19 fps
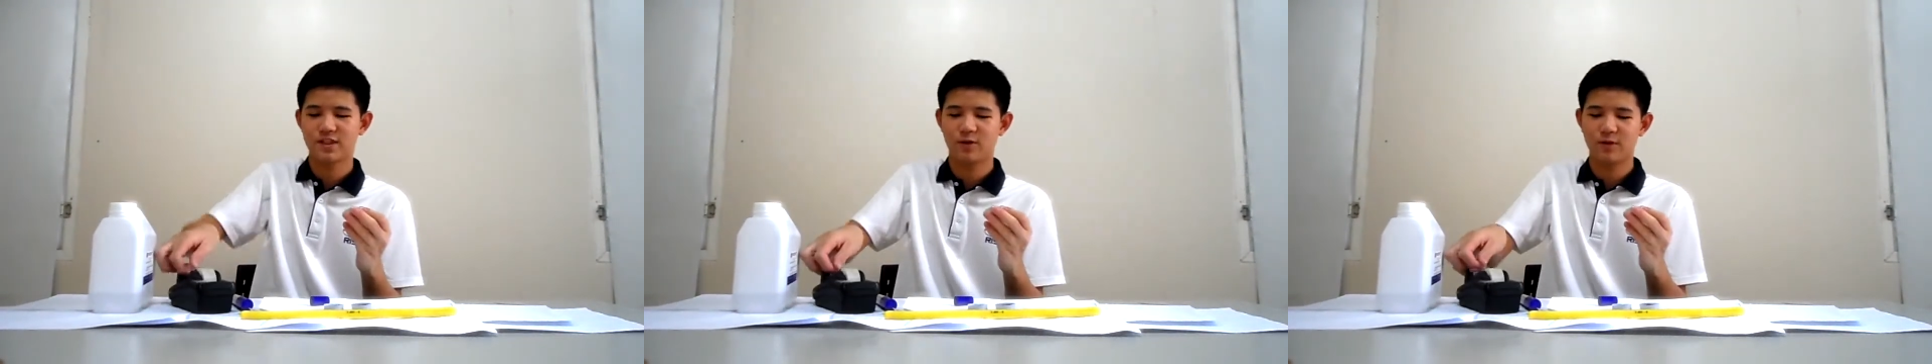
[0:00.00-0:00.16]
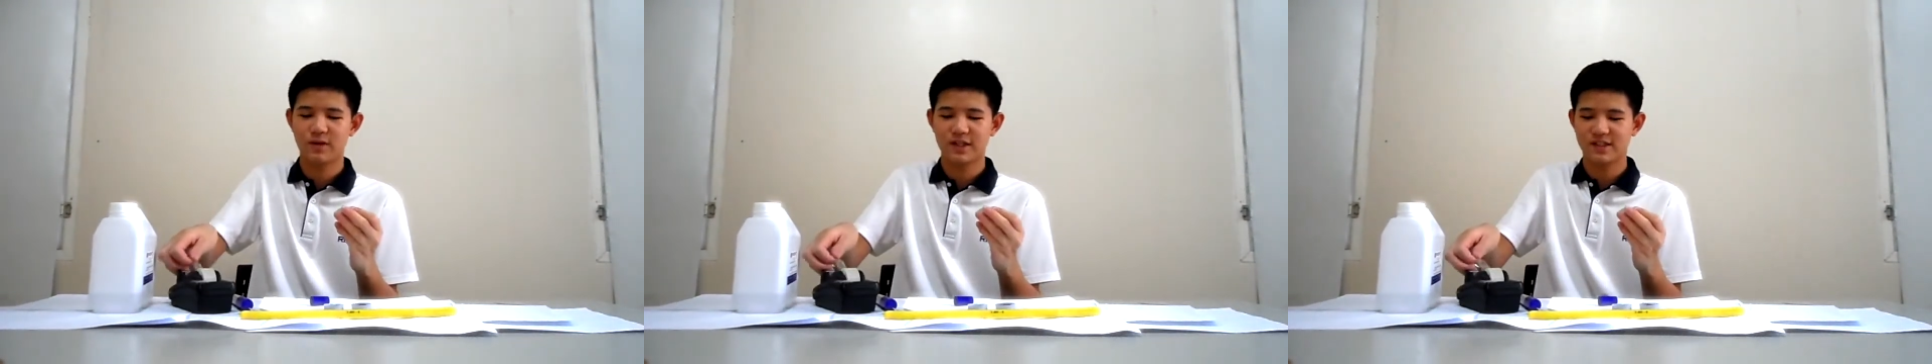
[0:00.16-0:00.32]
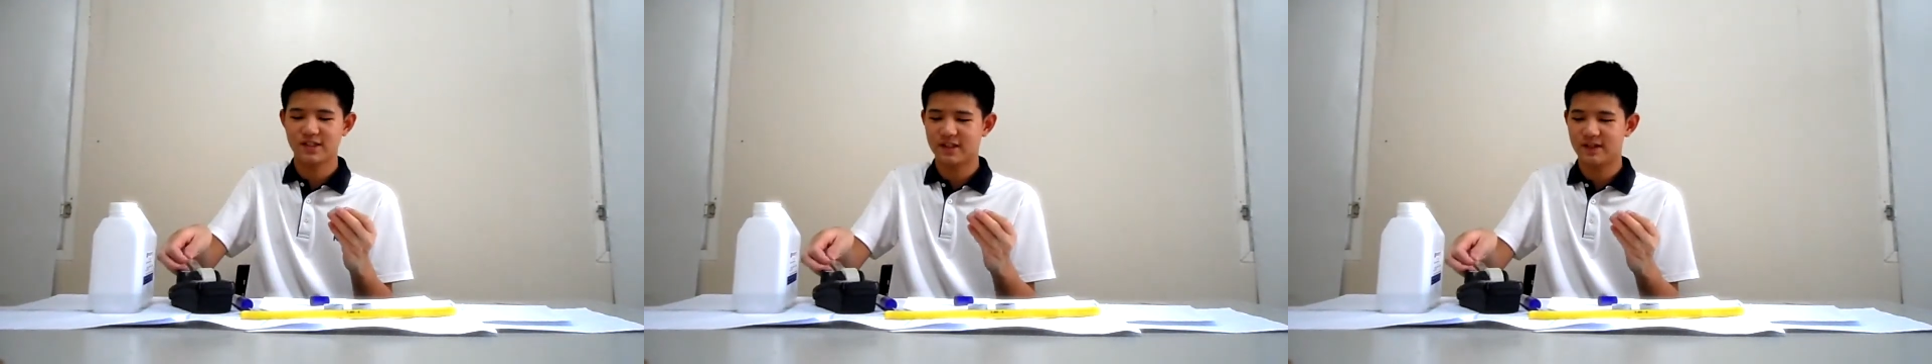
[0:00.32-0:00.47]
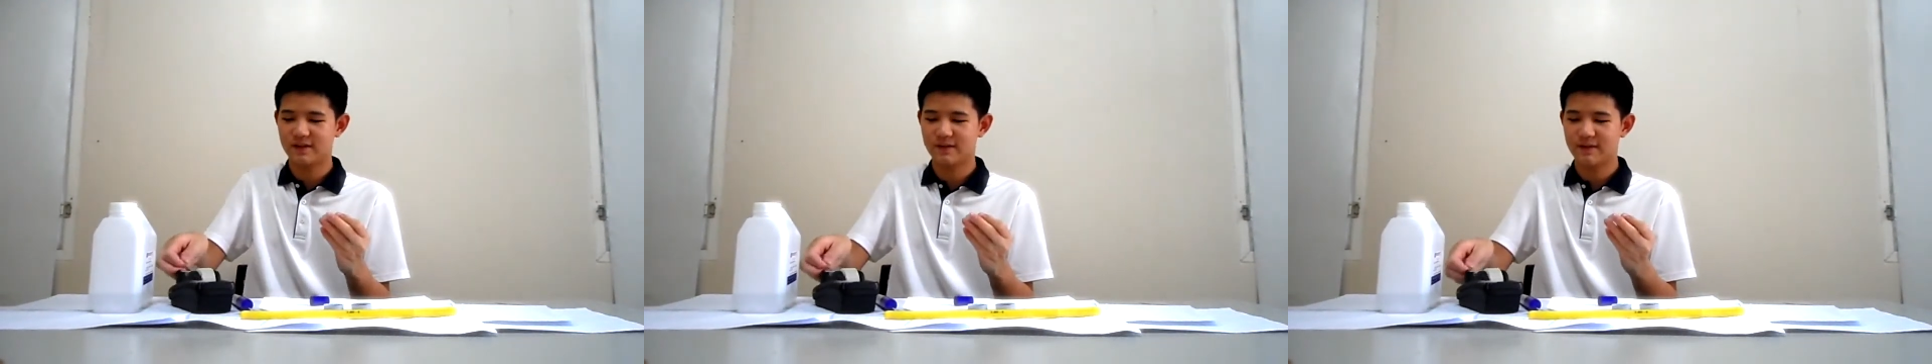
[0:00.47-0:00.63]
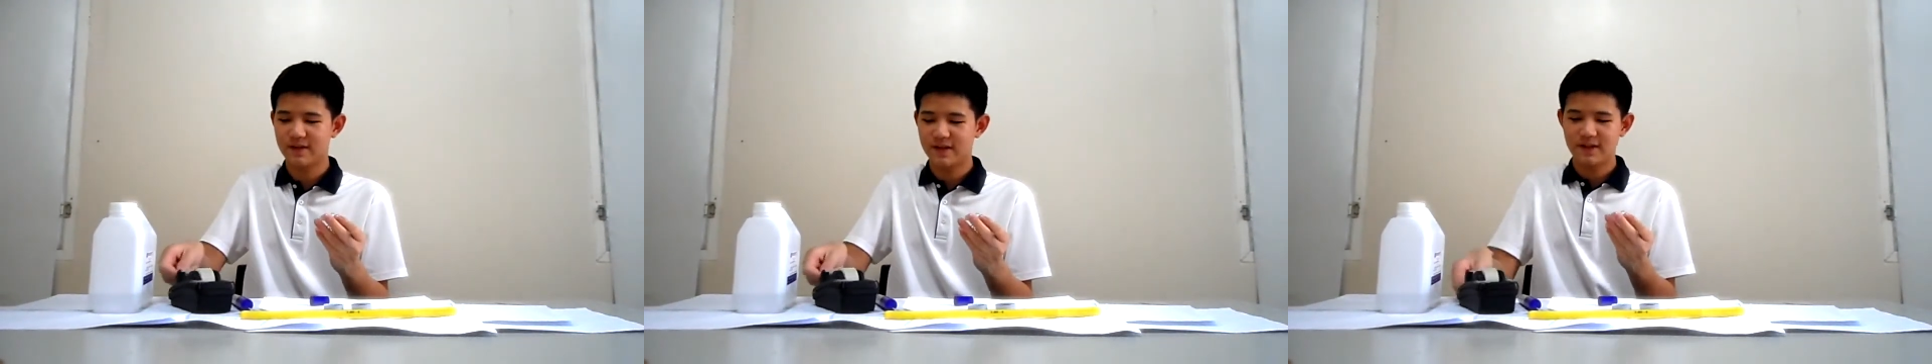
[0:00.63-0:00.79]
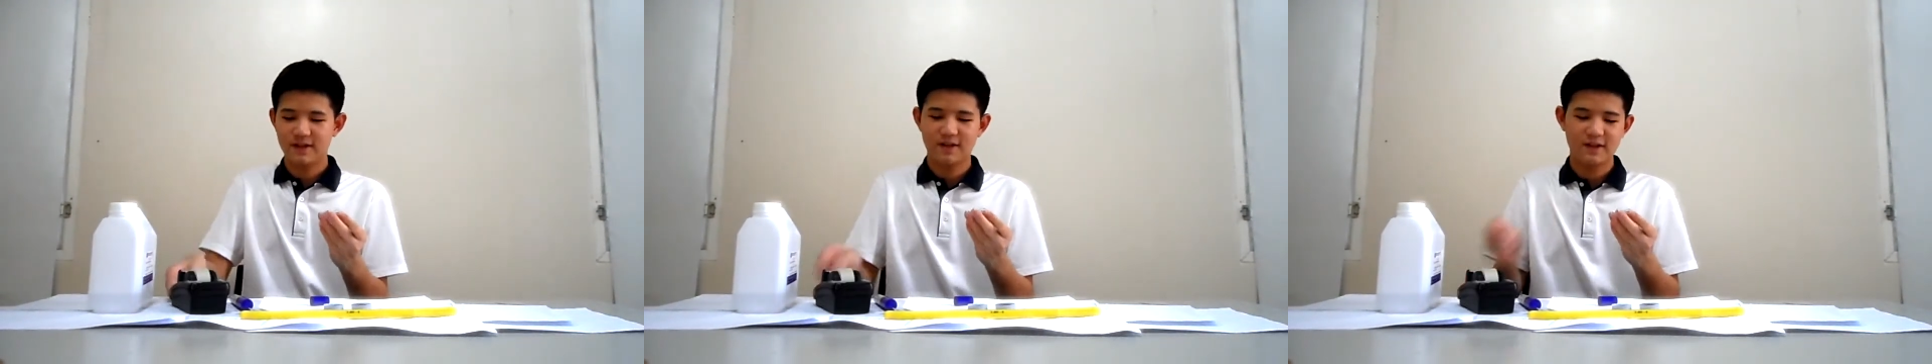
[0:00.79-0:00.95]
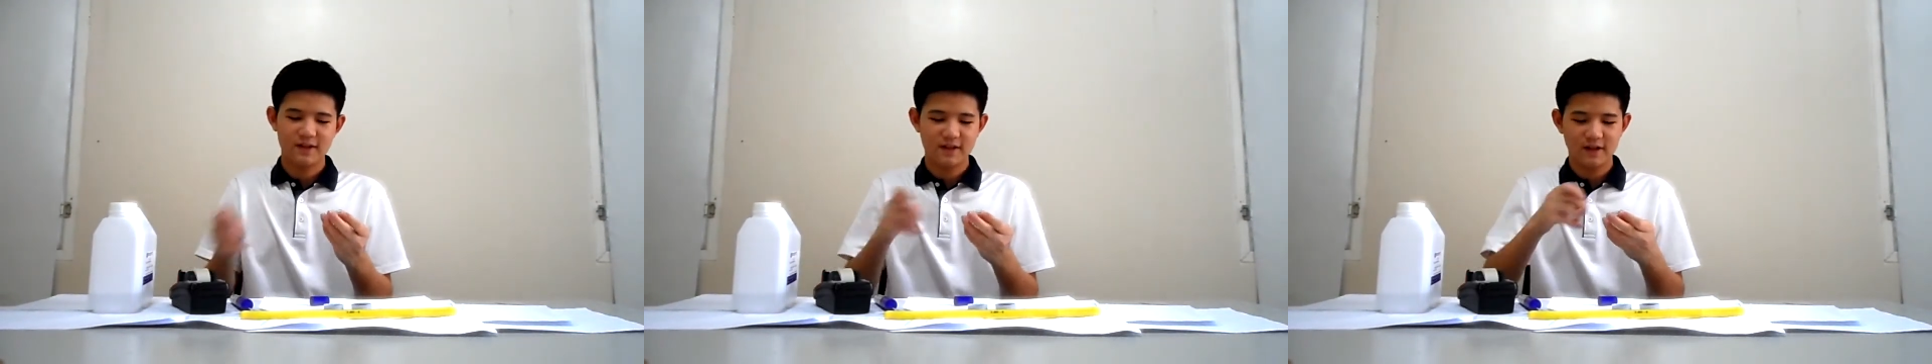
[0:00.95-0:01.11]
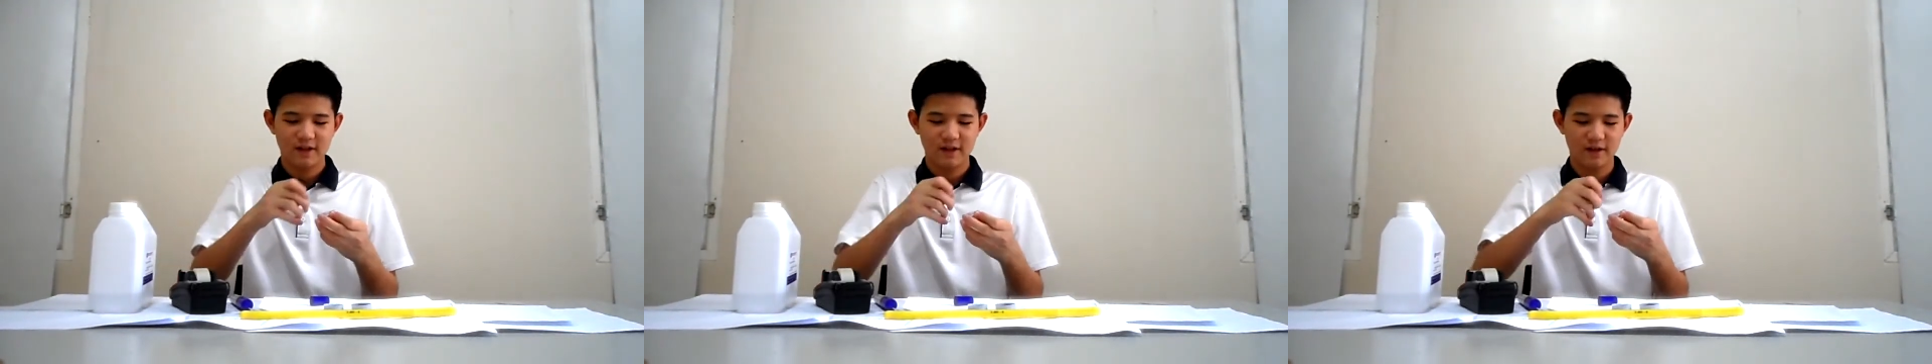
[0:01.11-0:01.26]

so it doesn't